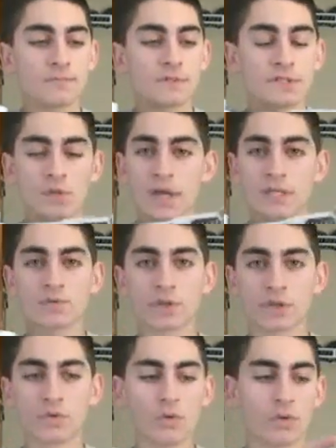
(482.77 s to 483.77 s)
So that's
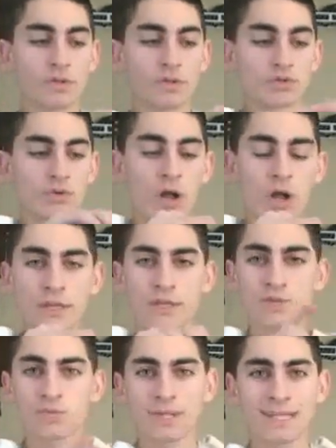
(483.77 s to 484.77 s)
really cool. The draw
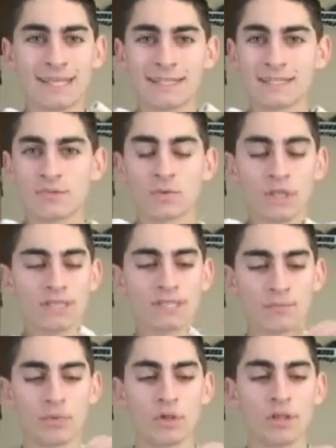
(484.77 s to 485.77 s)
is really easy, really
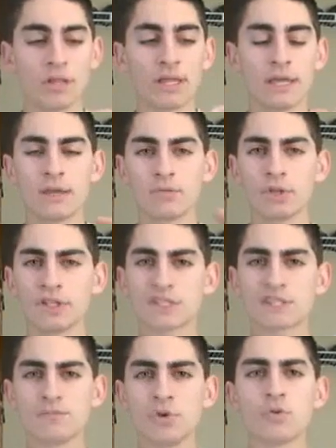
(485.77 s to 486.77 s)
simple, really
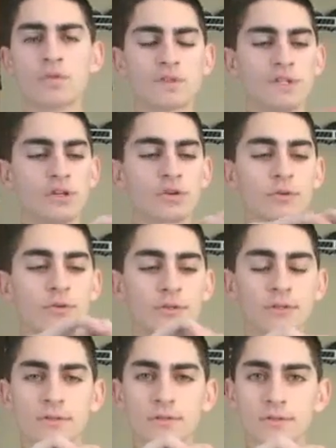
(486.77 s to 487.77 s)
smooth, too.
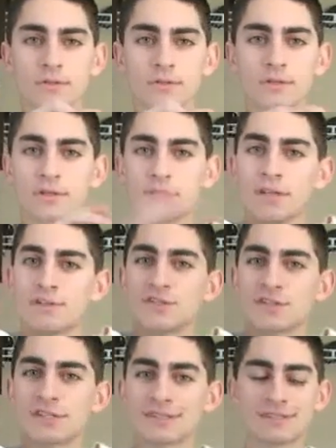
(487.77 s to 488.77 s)

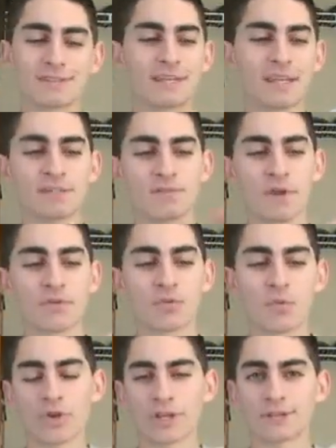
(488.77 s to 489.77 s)
It's very
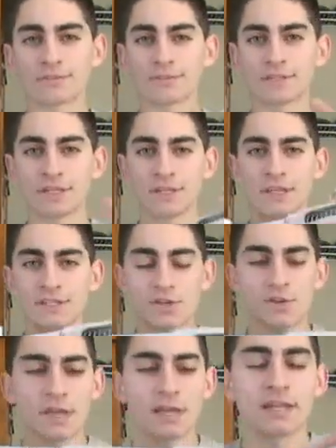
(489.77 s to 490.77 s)
rewarding to
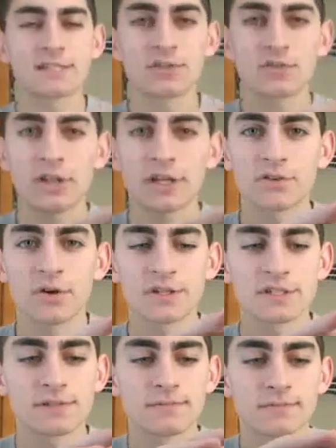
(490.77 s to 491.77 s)
hear that nice little click
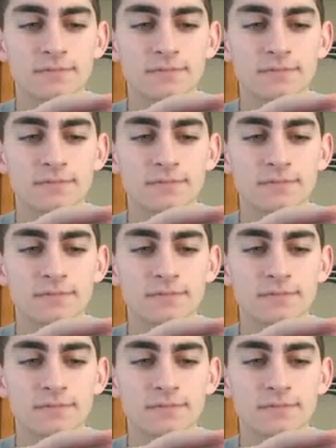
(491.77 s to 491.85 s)
noise.